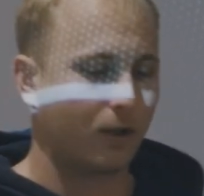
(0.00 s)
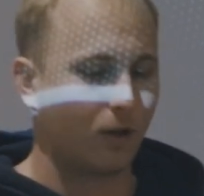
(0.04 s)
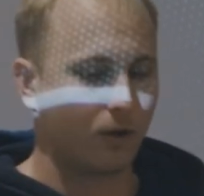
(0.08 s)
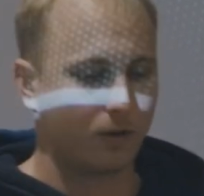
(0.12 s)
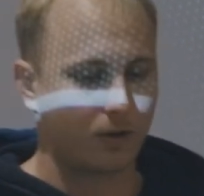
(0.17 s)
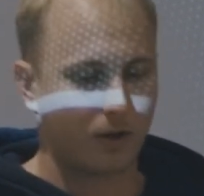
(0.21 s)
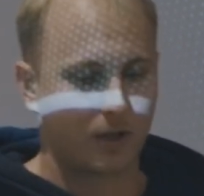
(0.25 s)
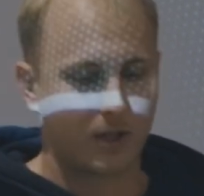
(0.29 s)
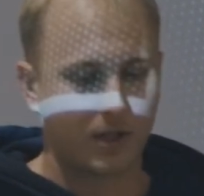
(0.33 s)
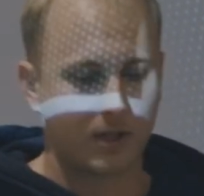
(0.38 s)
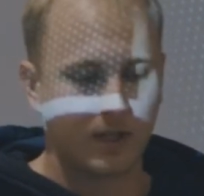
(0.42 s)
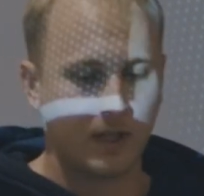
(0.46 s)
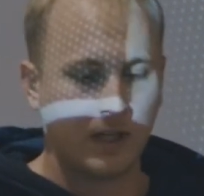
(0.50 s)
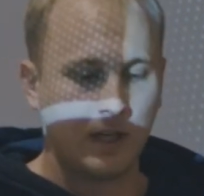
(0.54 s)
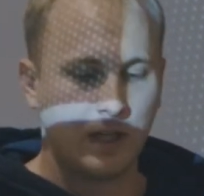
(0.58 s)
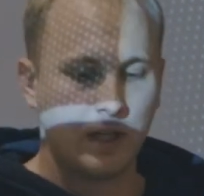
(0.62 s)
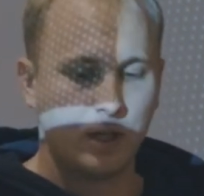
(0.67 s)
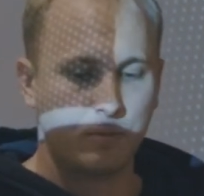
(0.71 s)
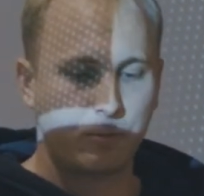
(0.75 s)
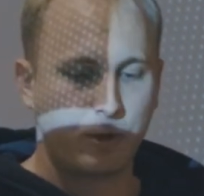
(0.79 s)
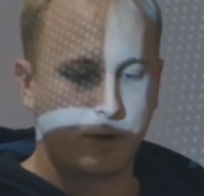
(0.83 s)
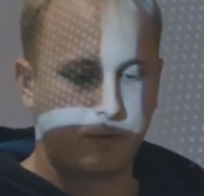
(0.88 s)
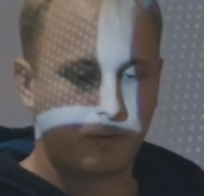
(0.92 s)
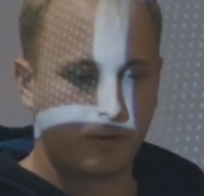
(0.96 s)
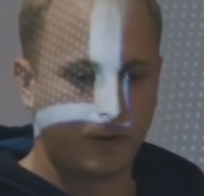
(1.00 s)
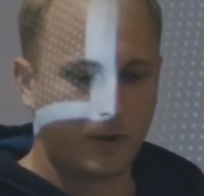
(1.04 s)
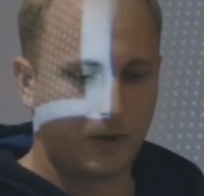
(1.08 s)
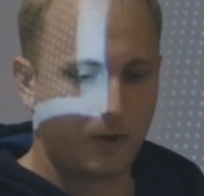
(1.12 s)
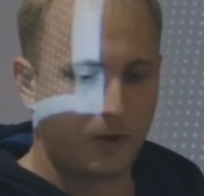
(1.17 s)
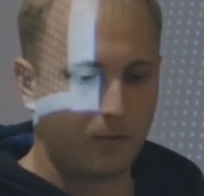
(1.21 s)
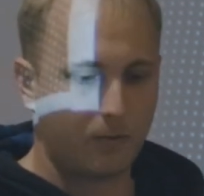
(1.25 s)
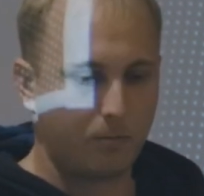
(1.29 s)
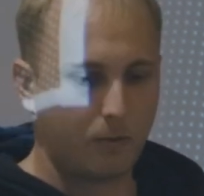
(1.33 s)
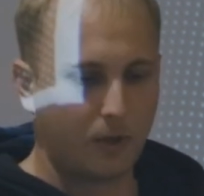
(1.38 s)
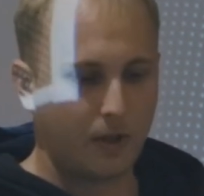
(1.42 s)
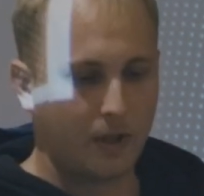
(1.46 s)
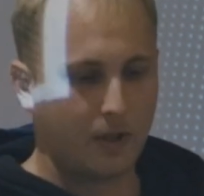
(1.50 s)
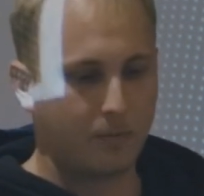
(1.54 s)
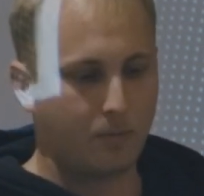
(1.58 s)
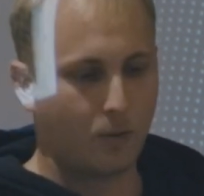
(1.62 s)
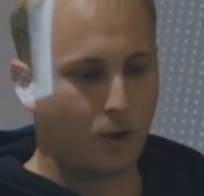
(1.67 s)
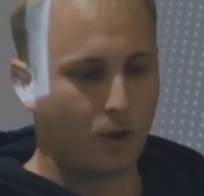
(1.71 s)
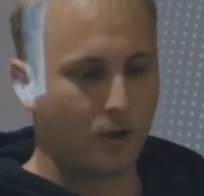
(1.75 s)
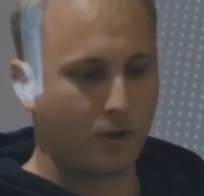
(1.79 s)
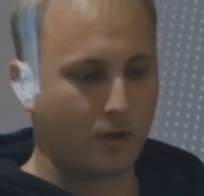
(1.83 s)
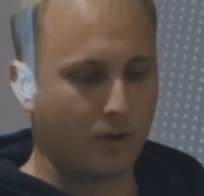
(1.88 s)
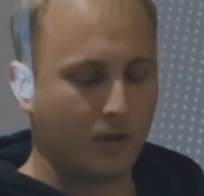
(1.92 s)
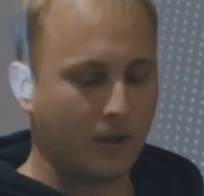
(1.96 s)
Others prefer a
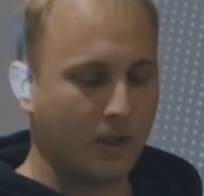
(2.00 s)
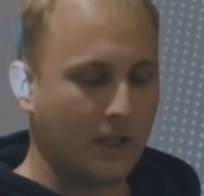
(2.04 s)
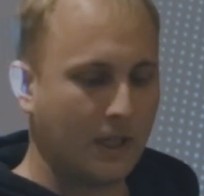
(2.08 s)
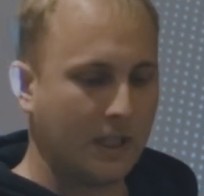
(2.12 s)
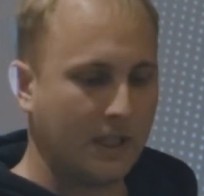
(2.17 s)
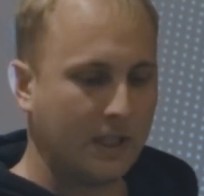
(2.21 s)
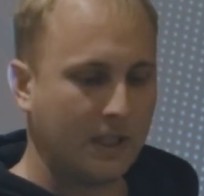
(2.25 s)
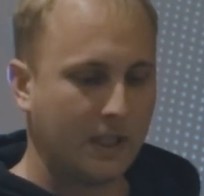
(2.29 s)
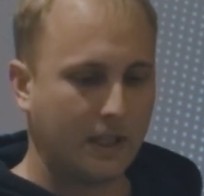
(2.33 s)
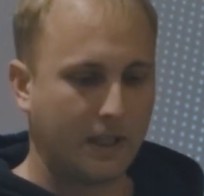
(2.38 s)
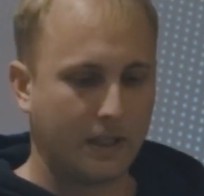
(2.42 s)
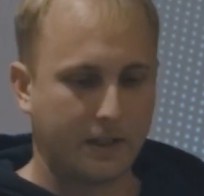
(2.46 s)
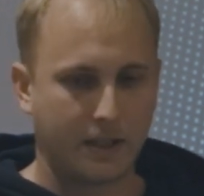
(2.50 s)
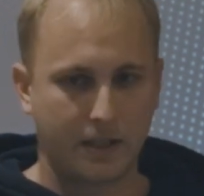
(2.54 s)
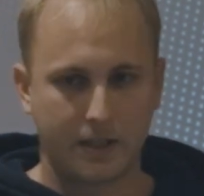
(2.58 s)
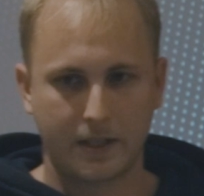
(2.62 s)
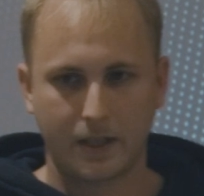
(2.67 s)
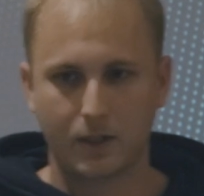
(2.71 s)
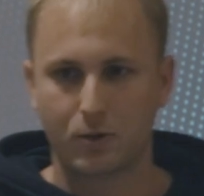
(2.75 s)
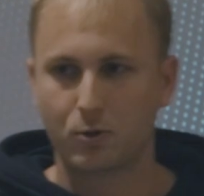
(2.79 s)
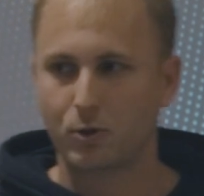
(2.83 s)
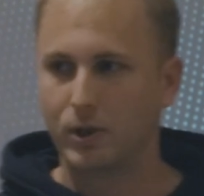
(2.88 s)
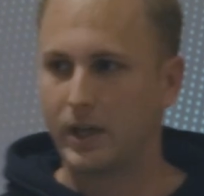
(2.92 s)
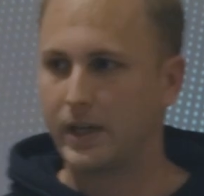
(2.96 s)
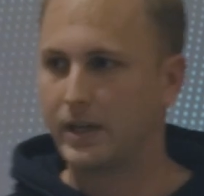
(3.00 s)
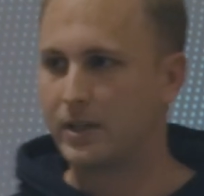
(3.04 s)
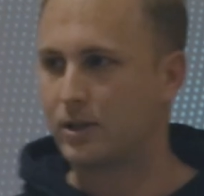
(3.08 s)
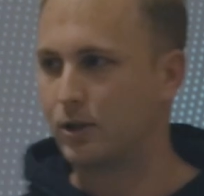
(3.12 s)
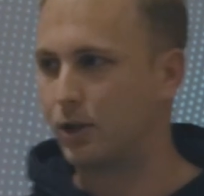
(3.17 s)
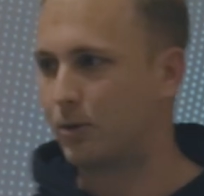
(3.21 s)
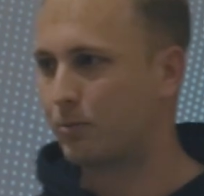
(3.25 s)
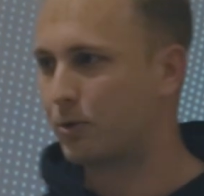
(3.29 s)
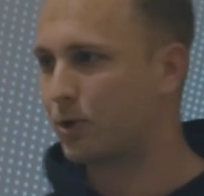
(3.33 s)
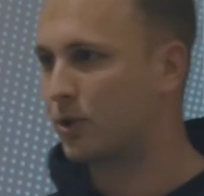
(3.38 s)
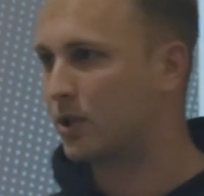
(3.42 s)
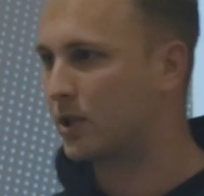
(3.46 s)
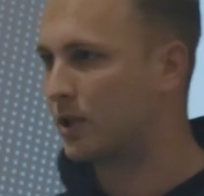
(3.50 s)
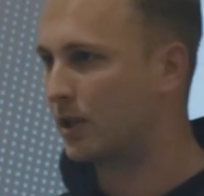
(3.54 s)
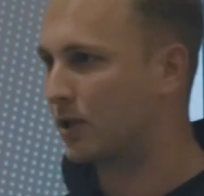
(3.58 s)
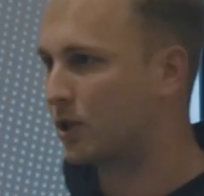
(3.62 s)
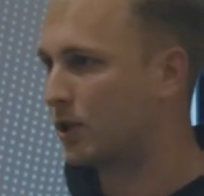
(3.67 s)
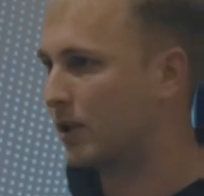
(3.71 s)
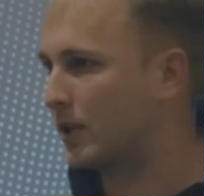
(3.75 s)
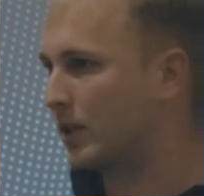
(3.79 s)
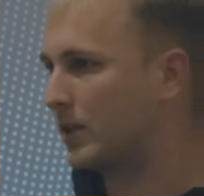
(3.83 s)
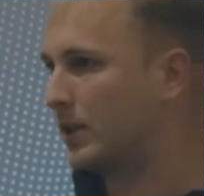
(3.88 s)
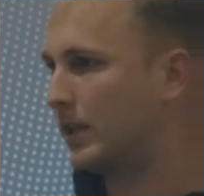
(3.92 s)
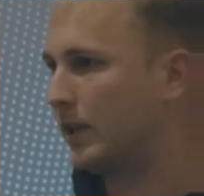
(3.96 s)
more decentralized option such
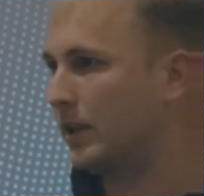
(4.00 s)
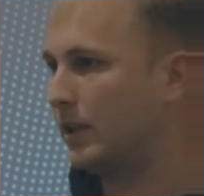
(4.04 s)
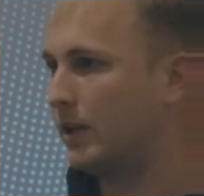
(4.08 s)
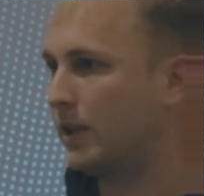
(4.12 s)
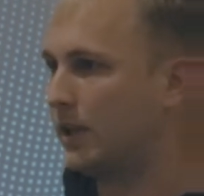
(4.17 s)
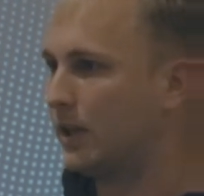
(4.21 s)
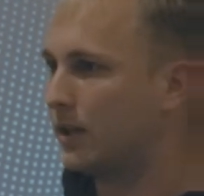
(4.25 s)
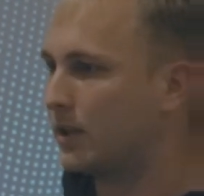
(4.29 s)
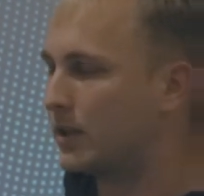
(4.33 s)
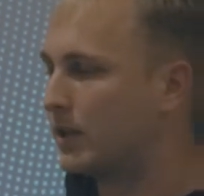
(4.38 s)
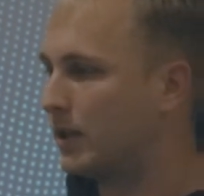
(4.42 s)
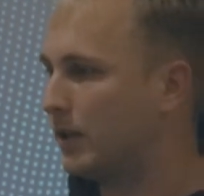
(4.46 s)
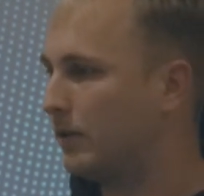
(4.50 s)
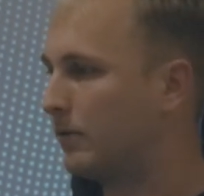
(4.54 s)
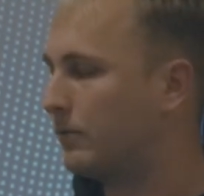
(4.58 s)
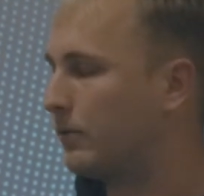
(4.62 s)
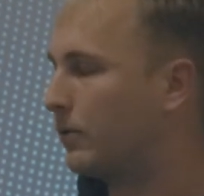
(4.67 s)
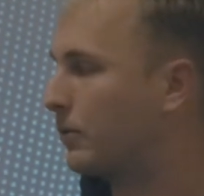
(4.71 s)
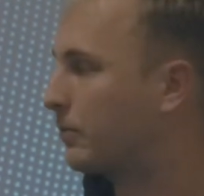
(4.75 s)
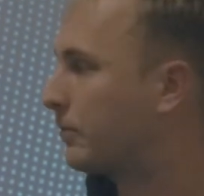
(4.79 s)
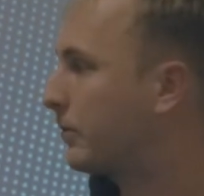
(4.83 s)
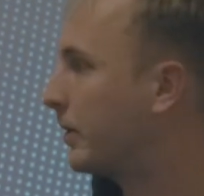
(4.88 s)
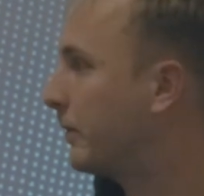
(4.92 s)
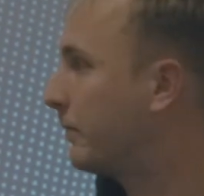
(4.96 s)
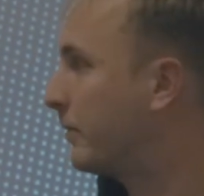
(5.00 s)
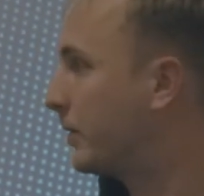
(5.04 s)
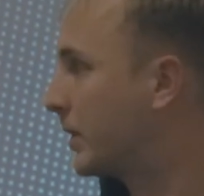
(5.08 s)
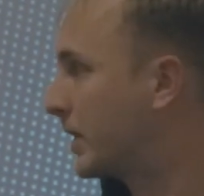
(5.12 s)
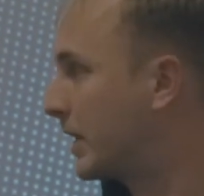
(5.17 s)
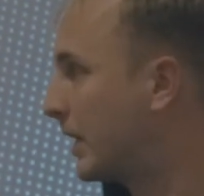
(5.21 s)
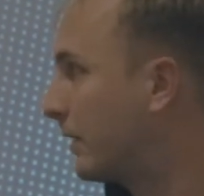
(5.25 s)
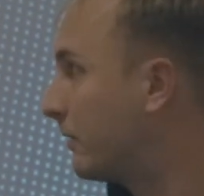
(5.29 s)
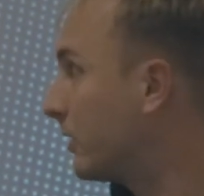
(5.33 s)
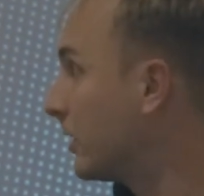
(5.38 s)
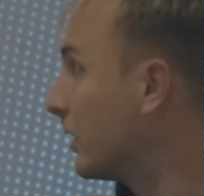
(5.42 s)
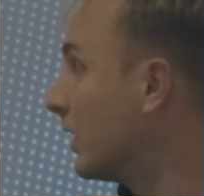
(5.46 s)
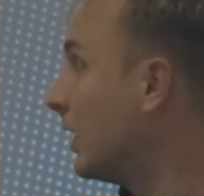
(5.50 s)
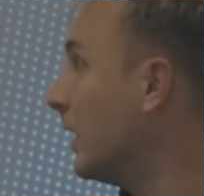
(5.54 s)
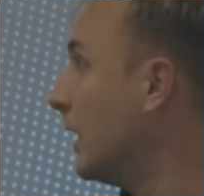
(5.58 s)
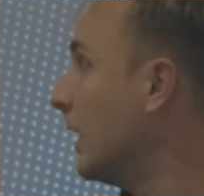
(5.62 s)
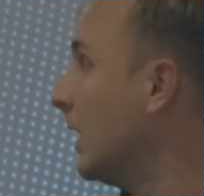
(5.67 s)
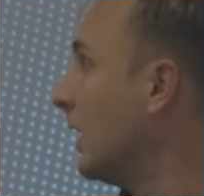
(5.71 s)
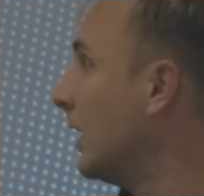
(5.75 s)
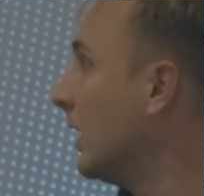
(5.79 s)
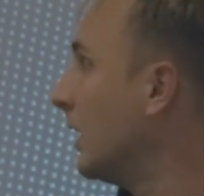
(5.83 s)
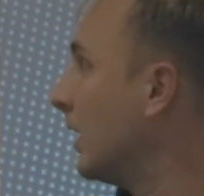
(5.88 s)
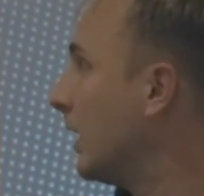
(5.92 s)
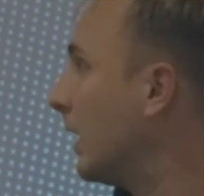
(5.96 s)
as ERC-4337.
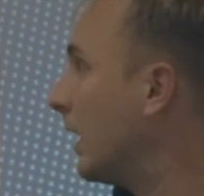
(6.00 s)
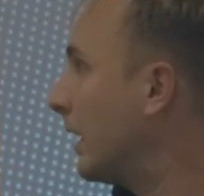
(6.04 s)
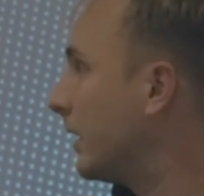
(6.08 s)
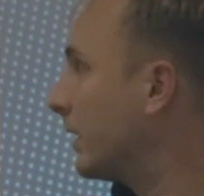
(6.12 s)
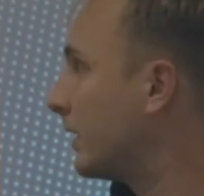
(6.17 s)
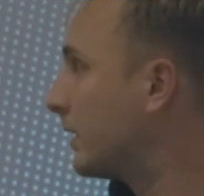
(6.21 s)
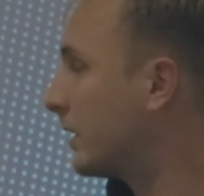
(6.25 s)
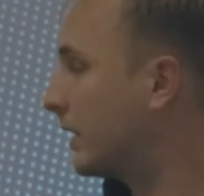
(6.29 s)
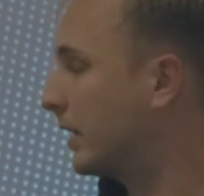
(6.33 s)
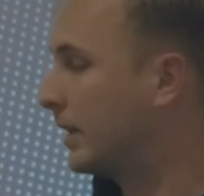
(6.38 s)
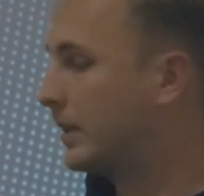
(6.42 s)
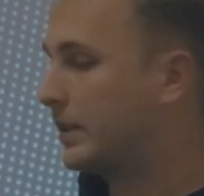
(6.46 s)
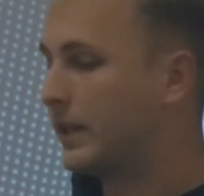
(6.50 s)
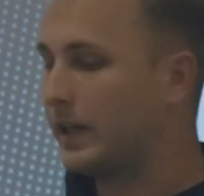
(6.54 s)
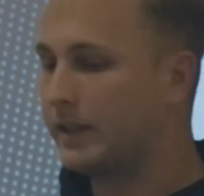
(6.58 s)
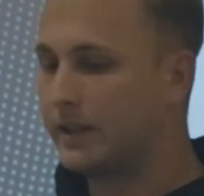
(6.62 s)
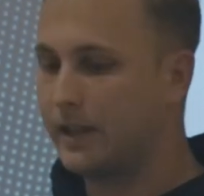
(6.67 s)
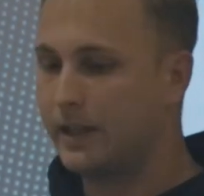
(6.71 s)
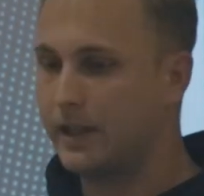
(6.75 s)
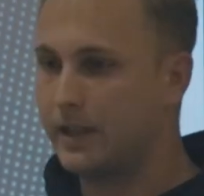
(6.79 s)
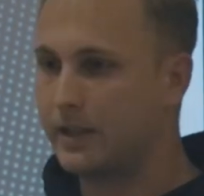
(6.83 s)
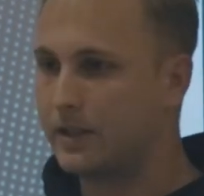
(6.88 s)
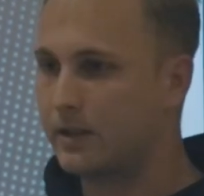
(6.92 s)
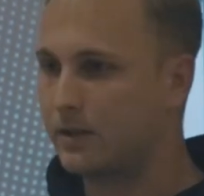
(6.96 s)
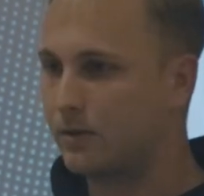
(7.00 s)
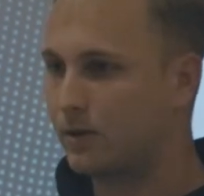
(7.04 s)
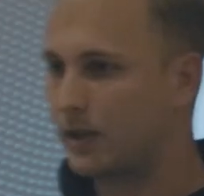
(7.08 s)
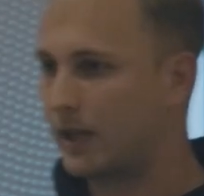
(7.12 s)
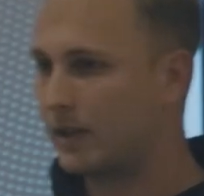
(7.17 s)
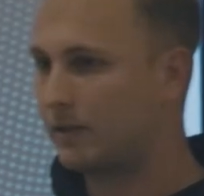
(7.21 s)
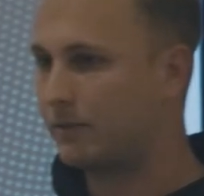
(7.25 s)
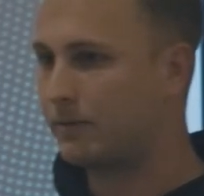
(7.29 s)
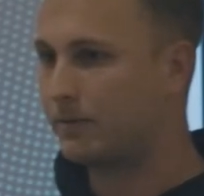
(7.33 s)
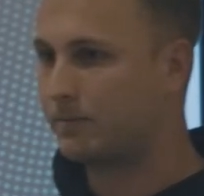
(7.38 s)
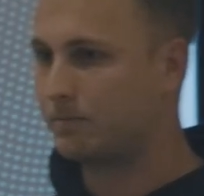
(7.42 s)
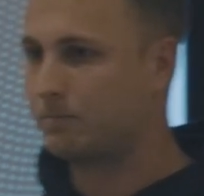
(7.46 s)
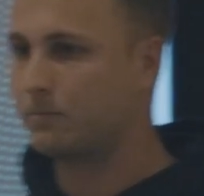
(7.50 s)
And the idea is to kind of